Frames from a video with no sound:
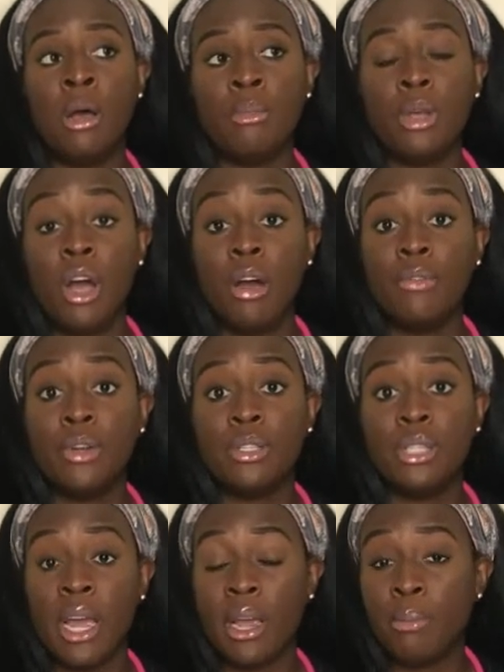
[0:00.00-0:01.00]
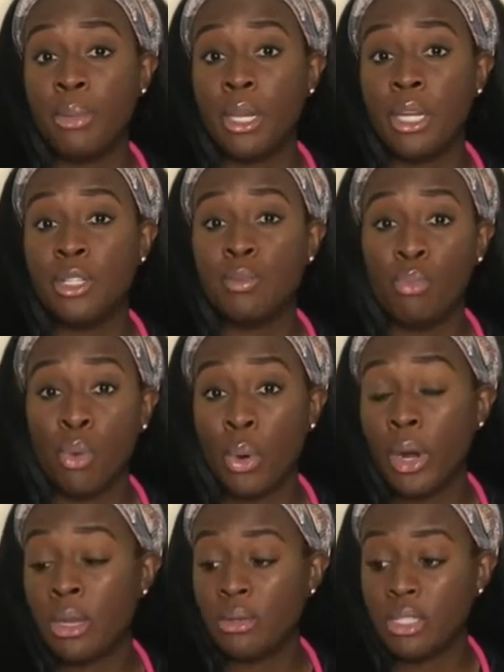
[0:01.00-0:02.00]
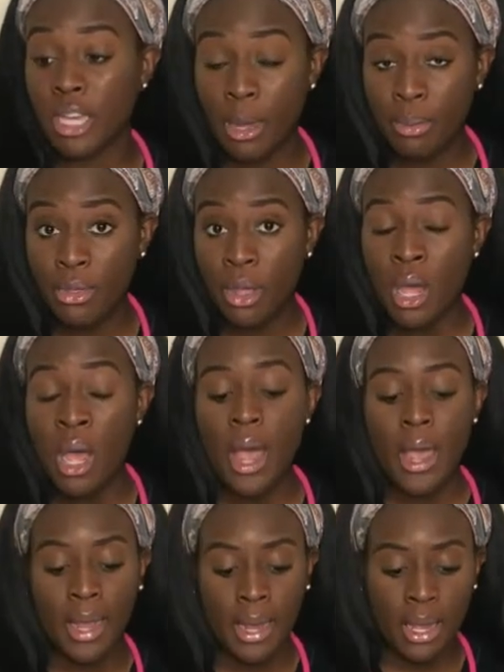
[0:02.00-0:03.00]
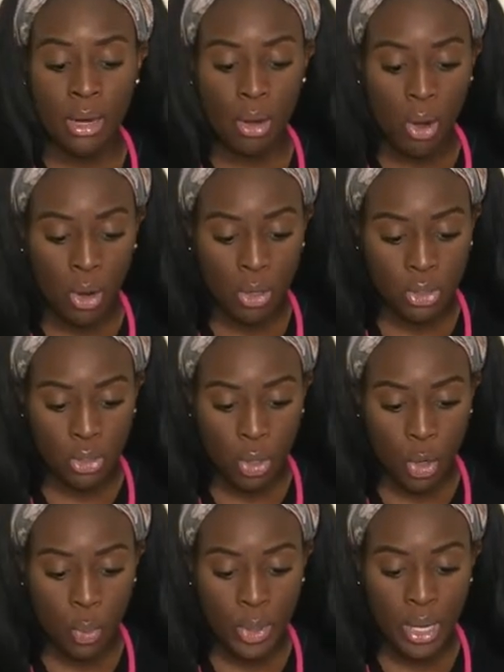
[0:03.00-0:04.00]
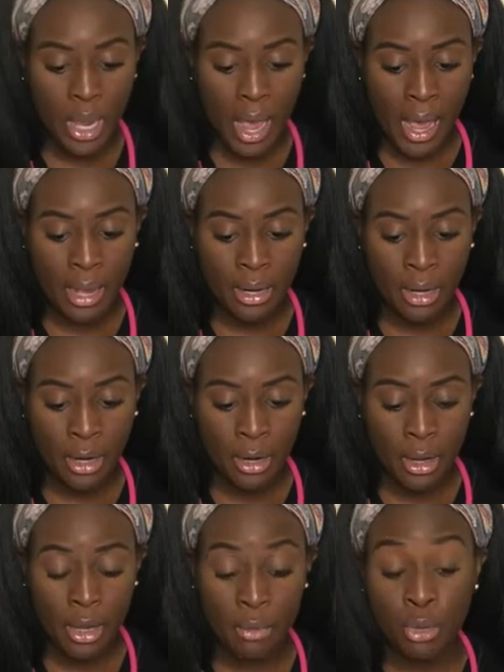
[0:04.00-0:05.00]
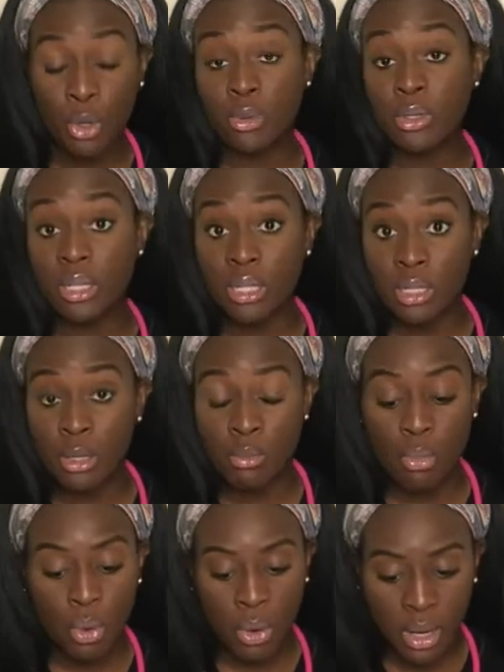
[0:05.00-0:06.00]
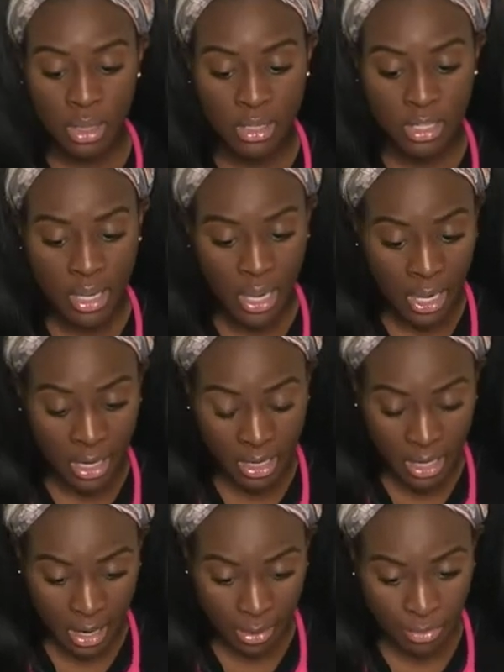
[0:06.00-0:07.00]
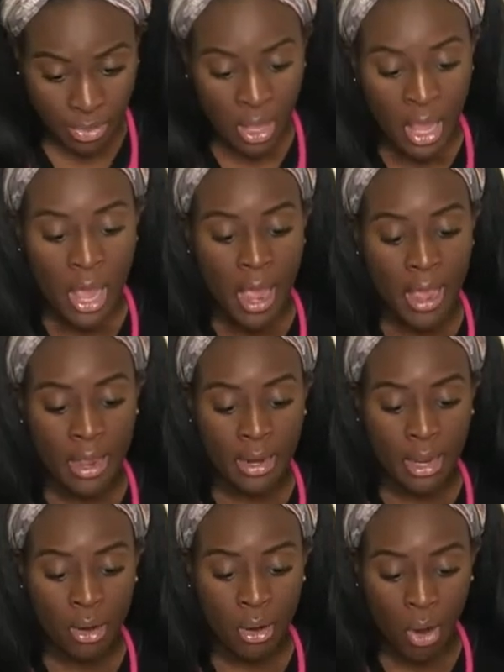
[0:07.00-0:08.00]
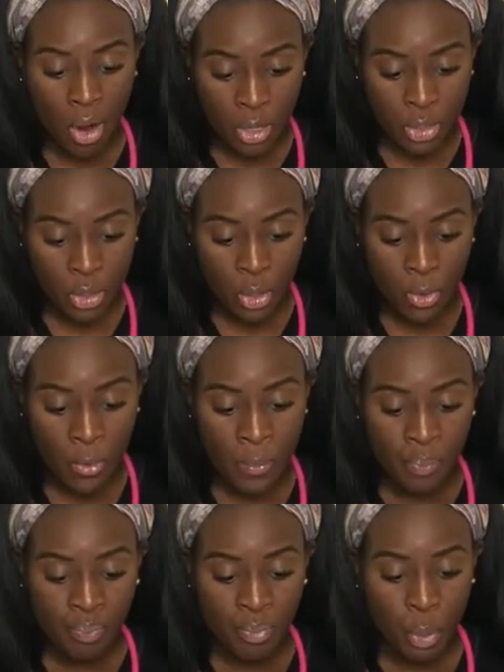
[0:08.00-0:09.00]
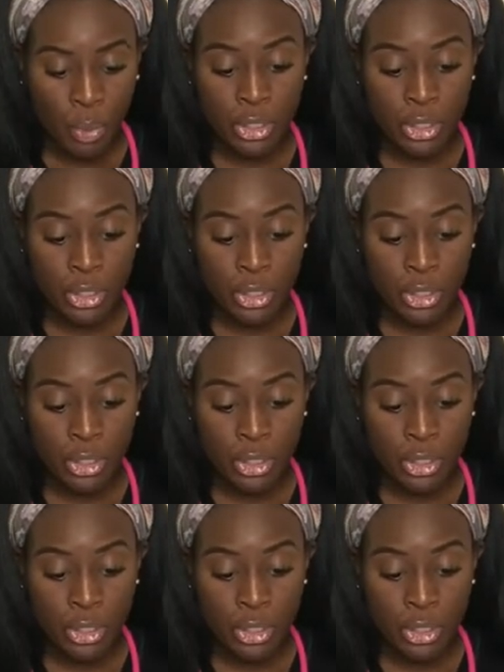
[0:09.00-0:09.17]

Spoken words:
covered diabetes more in depth, and also we added immune system more in depth, and then also we